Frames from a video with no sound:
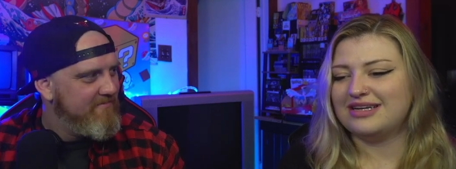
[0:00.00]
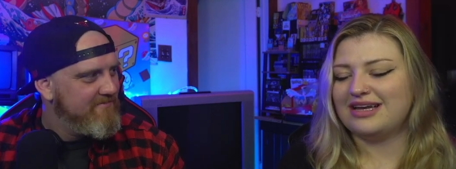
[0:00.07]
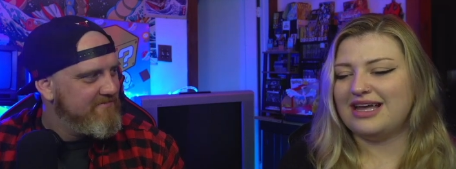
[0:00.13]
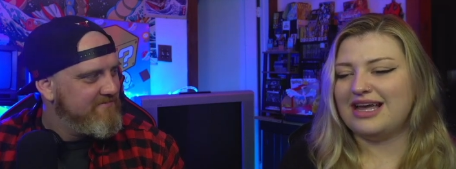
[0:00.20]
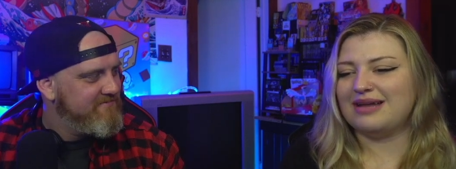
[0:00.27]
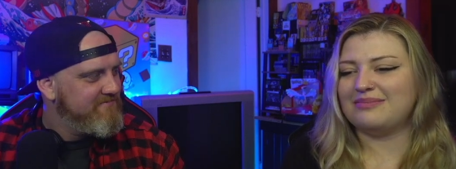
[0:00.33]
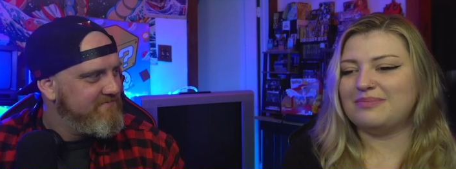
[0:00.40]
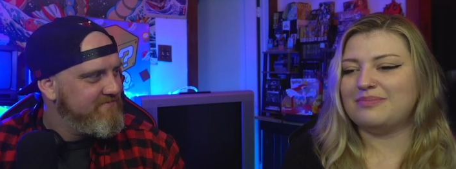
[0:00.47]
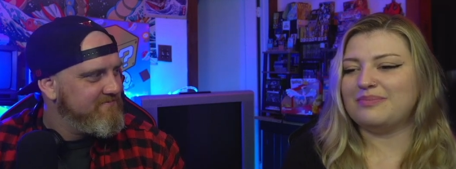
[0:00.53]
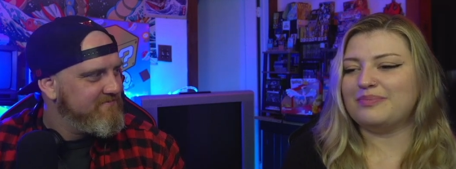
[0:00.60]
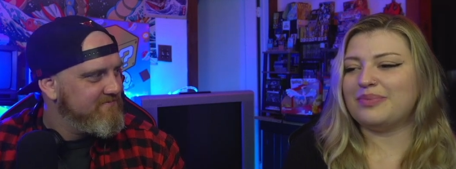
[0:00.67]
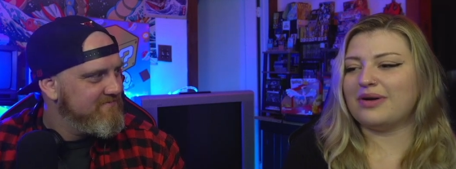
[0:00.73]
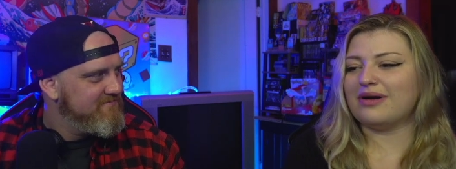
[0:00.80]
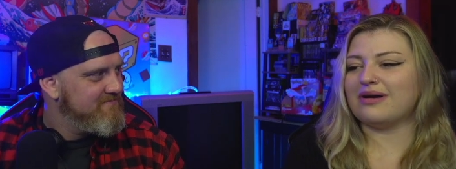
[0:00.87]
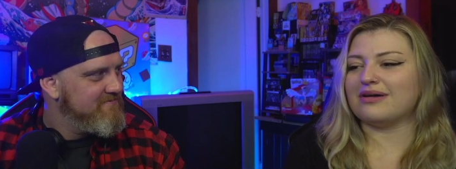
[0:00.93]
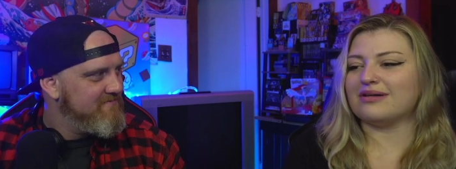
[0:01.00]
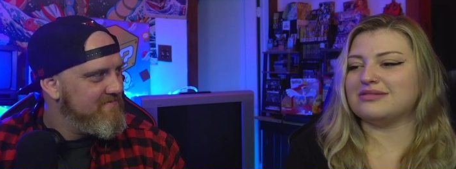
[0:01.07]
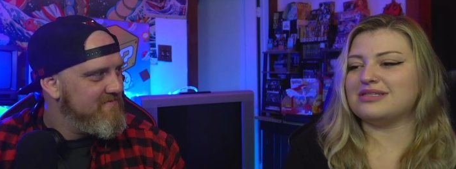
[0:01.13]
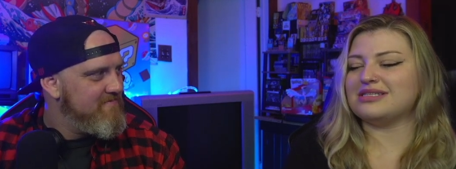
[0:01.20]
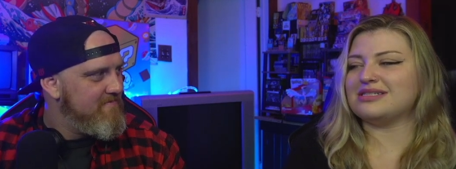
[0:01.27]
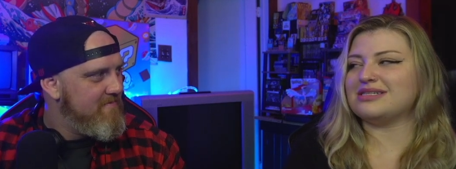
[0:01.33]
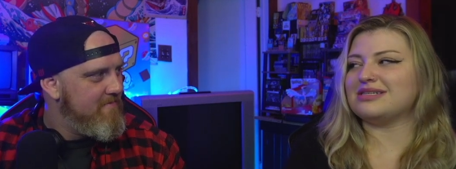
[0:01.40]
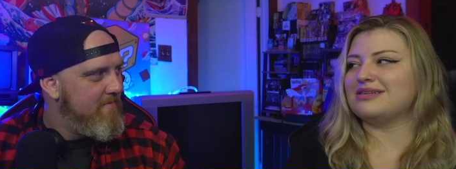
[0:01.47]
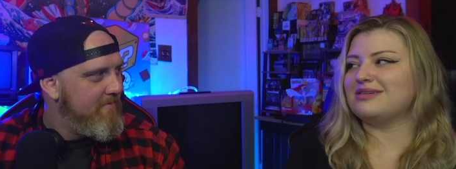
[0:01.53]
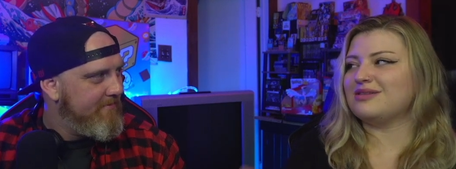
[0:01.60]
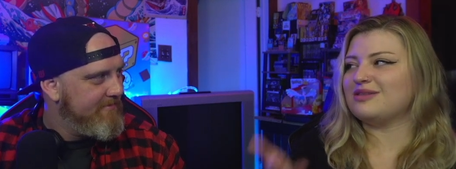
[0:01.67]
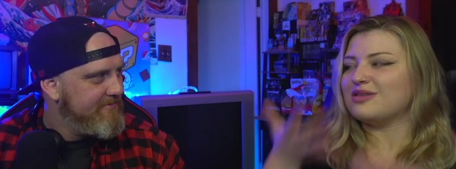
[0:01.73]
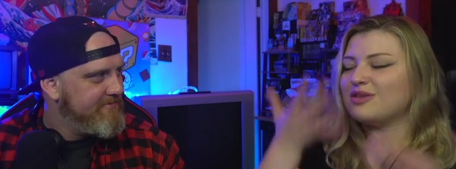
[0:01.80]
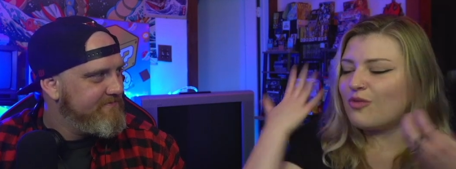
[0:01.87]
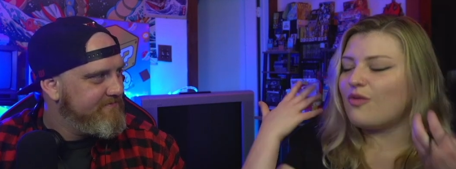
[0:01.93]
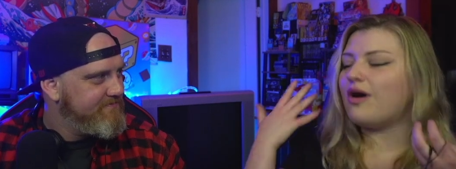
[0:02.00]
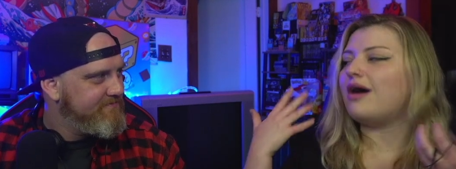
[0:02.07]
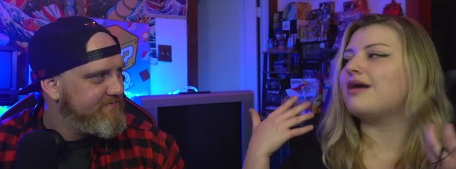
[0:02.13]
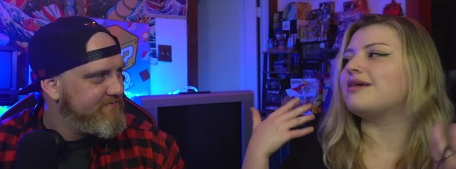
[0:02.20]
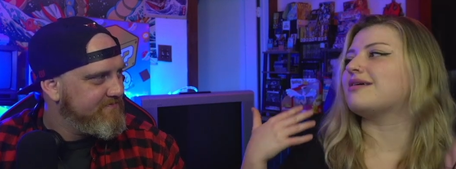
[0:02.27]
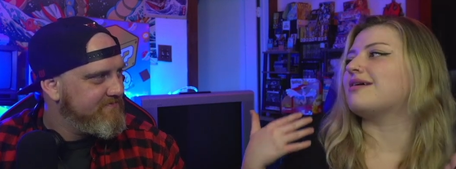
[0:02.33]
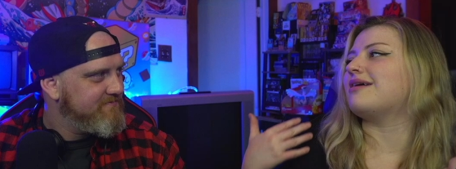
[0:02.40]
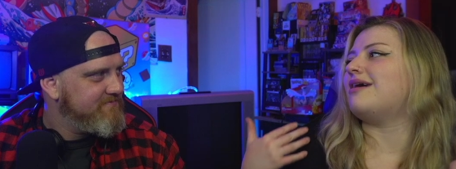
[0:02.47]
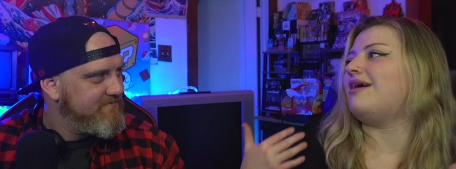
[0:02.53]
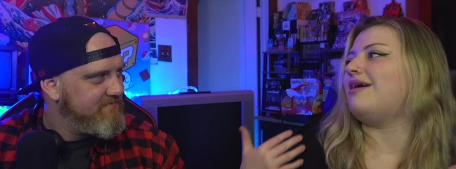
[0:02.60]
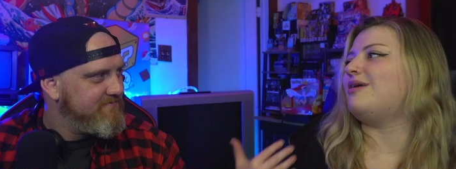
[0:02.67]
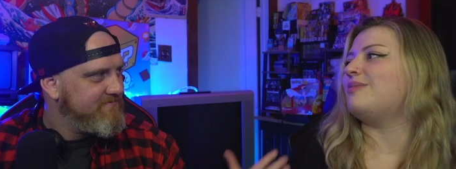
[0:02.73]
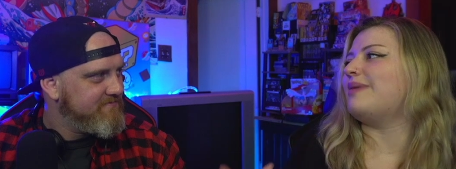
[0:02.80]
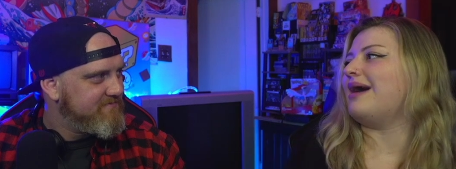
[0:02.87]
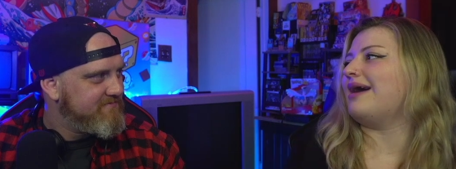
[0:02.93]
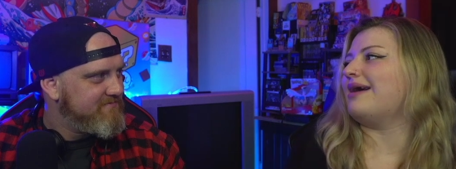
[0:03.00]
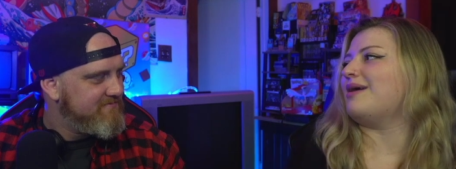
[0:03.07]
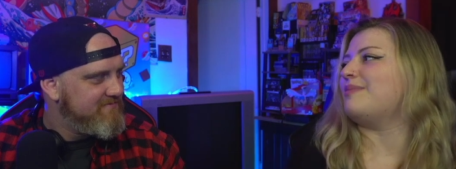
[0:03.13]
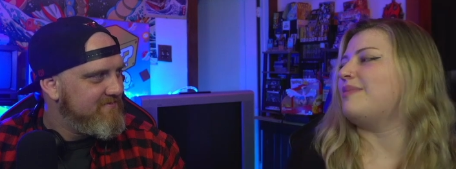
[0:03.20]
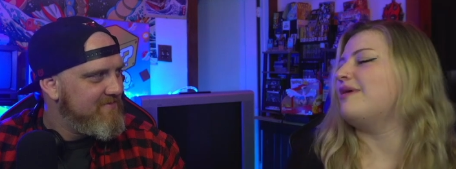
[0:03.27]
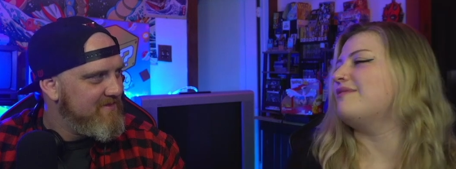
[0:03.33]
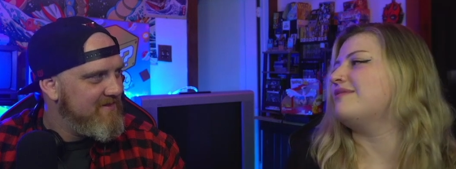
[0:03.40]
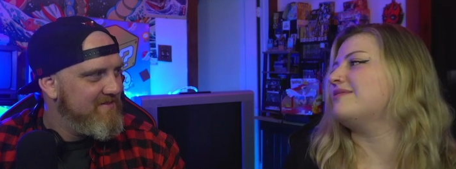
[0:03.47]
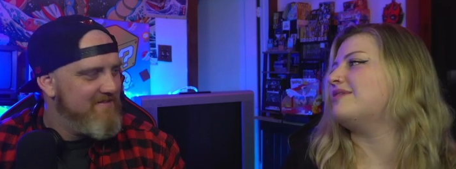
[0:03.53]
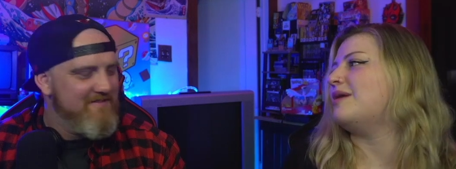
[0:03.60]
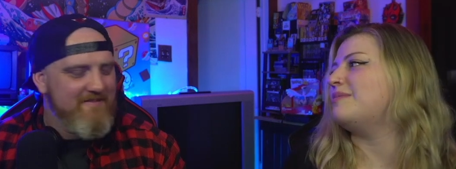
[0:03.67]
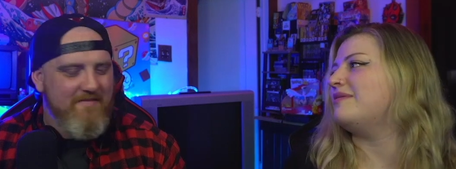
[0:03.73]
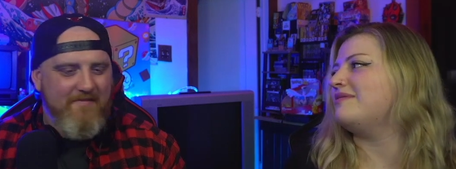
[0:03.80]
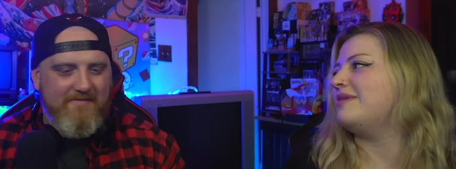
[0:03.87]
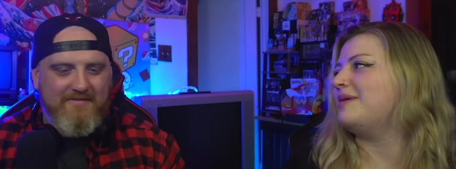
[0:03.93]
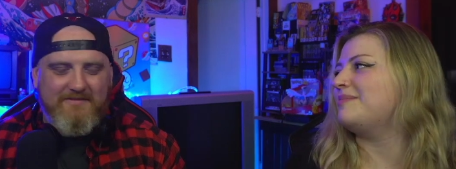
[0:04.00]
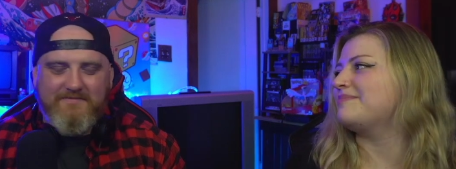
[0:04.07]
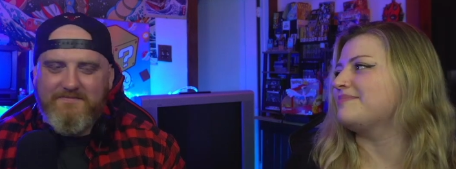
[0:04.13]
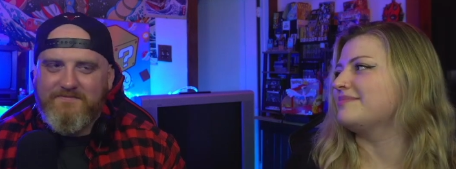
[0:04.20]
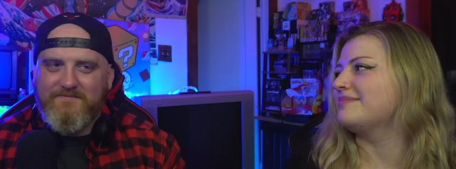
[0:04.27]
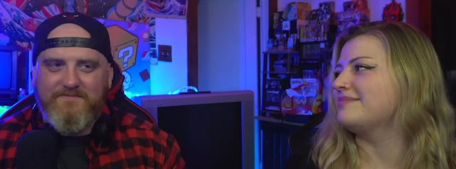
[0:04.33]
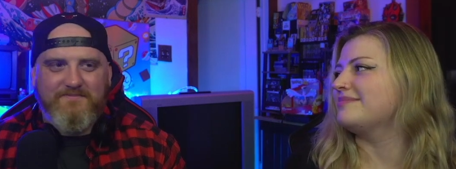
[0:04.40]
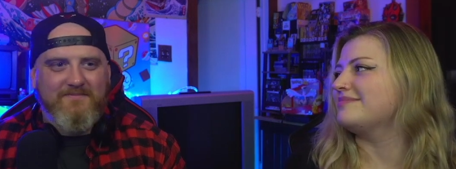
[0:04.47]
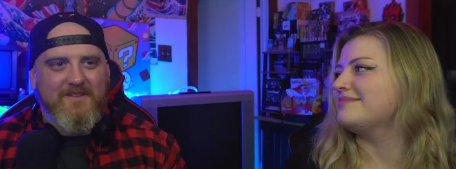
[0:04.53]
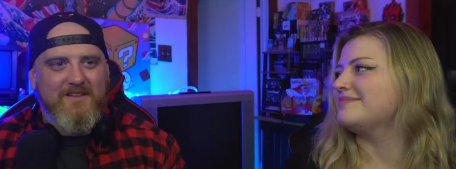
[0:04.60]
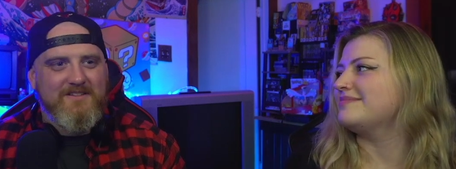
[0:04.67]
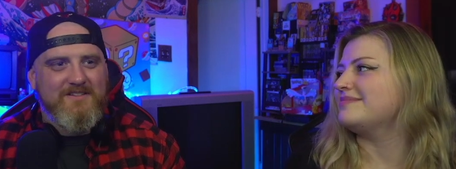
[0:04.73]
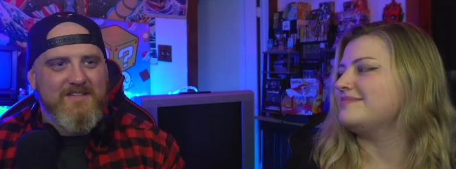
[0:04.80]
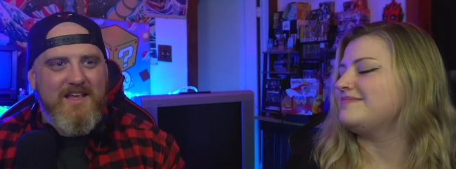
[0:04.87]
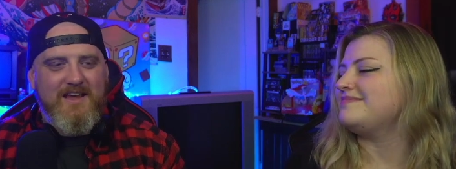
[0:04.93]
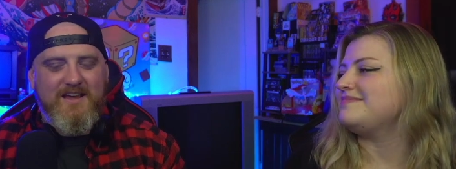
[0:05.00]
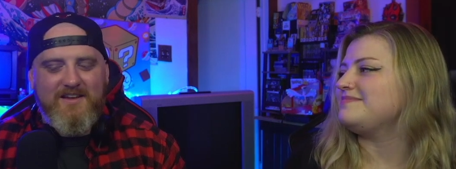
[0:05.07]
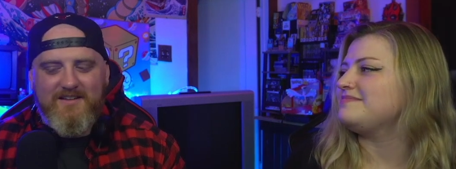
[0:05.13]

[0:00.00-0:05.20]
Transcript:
Speaker 1: and burst the water all back up over top of them.
Speaker 2: See,